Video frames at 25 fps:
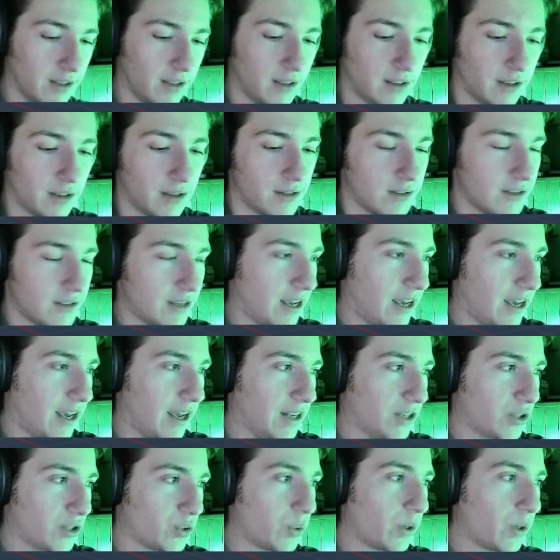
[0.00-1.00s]

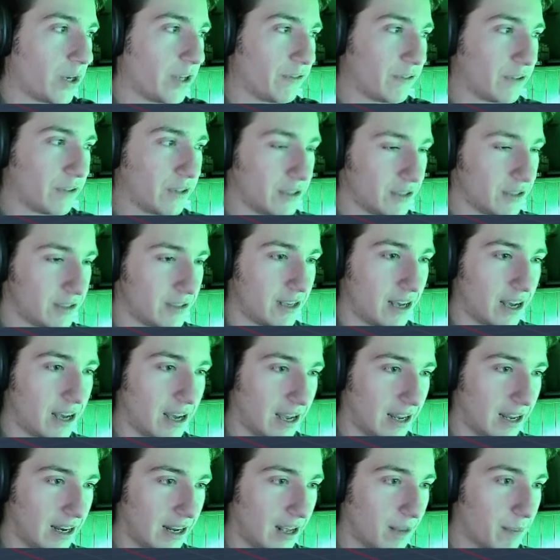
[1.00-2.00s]
say 20 for this
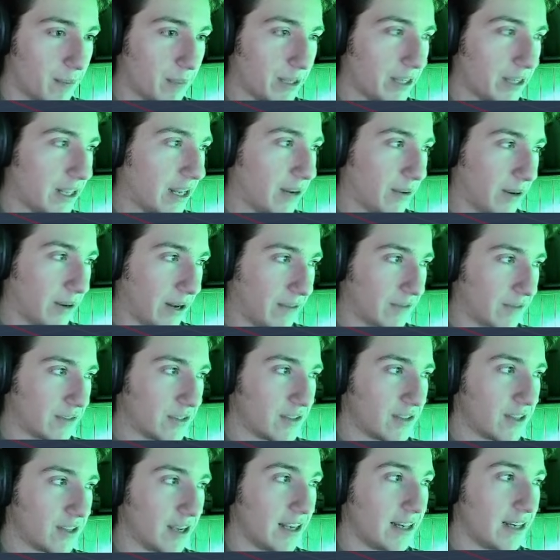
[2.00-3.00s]
side, but then I would have to
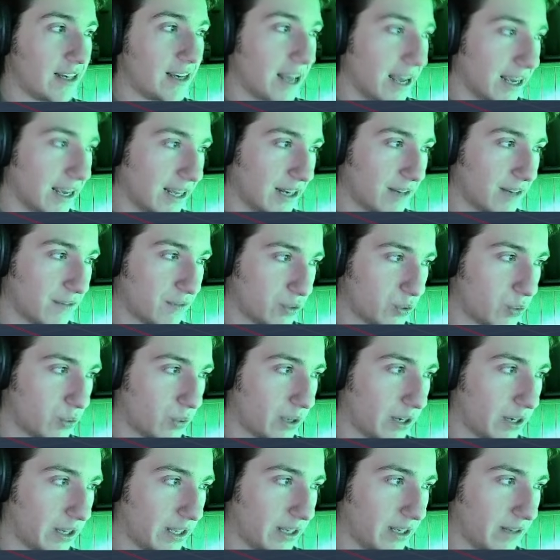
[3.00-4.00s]
say negative
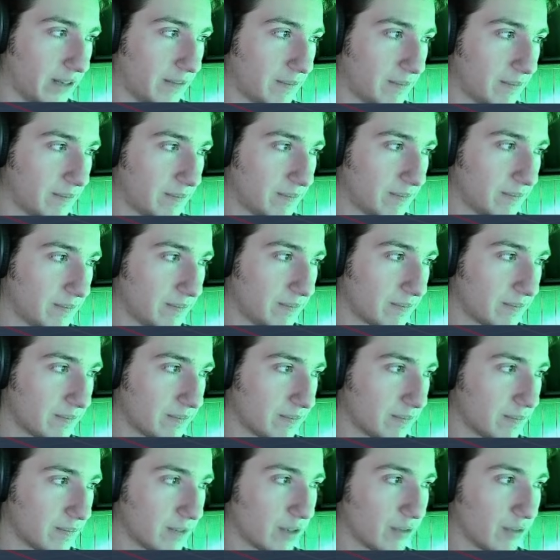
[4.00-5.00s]
20
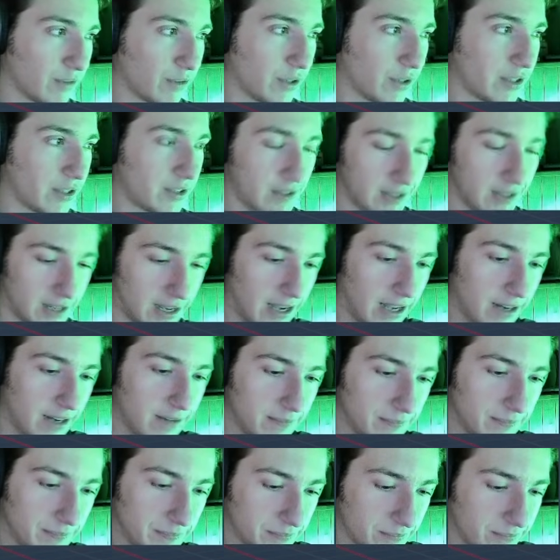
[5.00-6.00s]
for this side
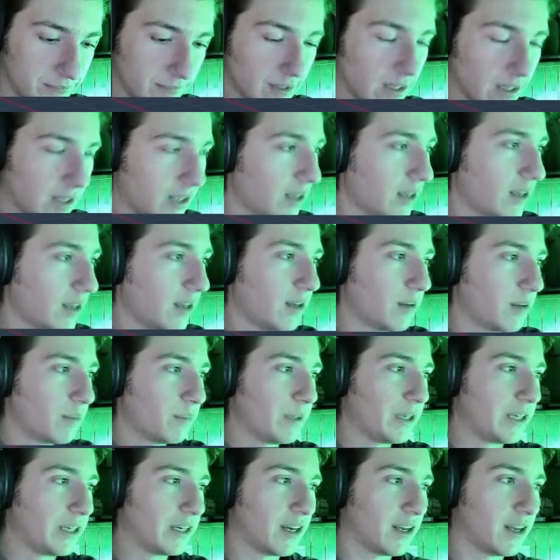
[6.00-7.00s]

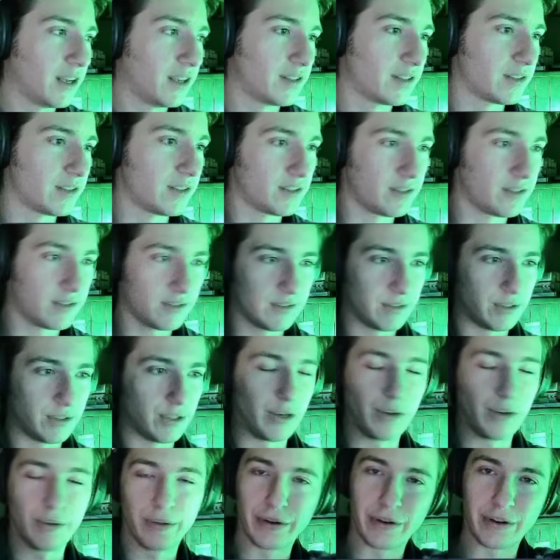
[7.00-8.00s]
because,
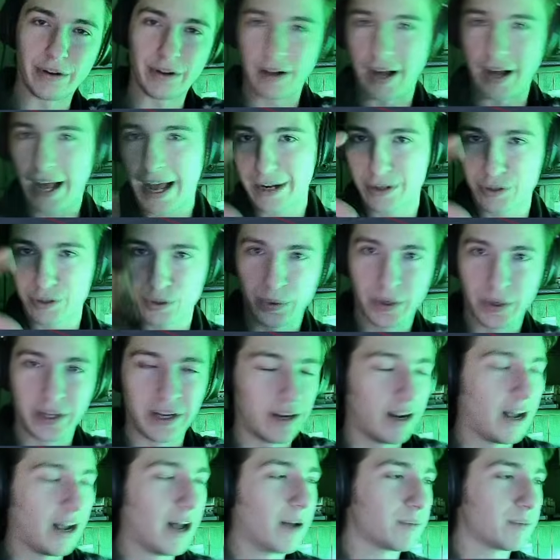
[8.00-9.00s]
they're going to actuate in
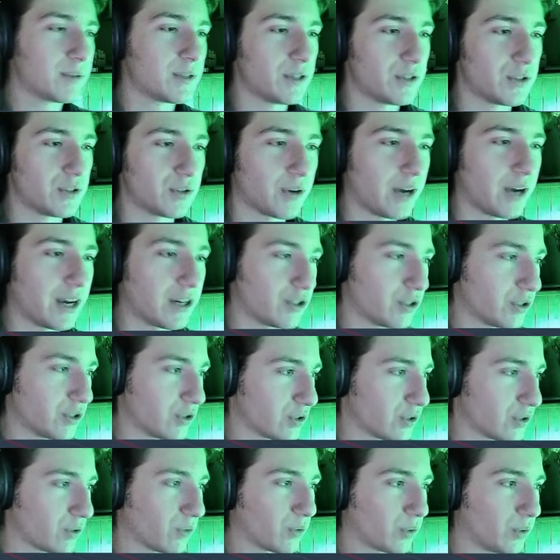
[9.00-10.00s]
opposite directions
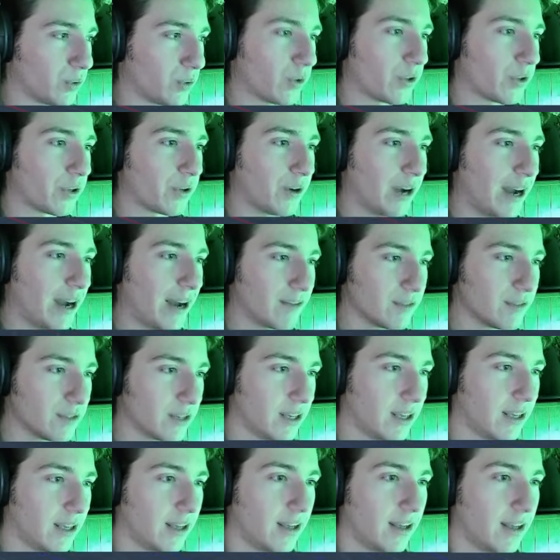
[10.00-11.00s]
to roll the craft.
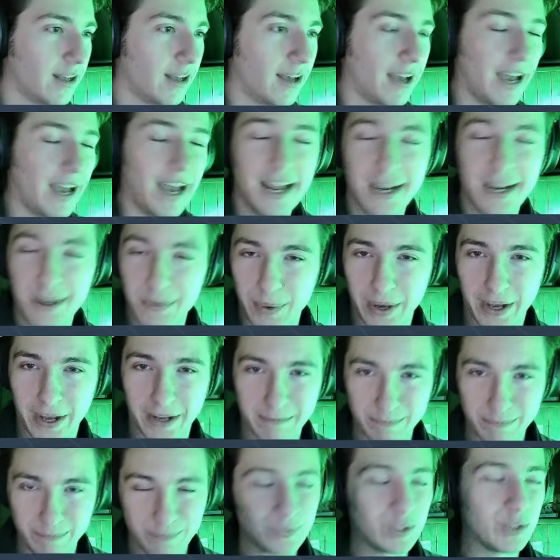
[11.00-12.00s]
Anyway,
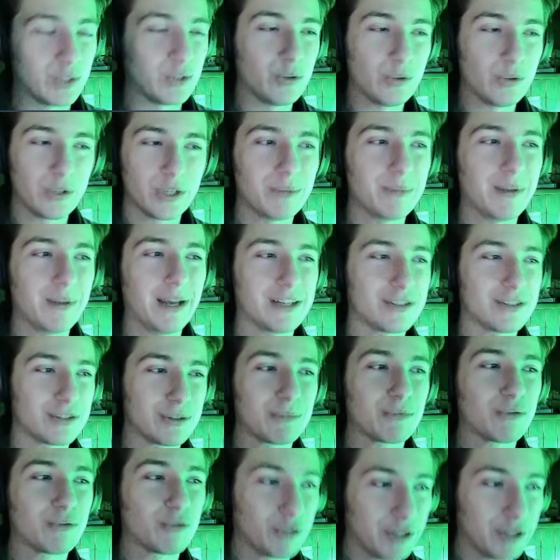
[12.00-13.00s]
you can make
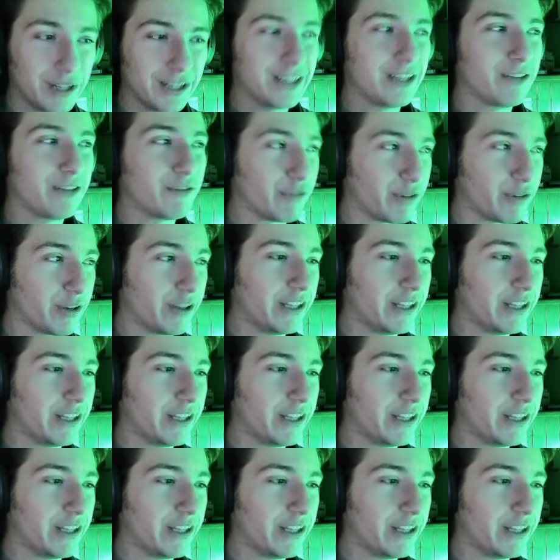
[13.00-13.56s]
some really, really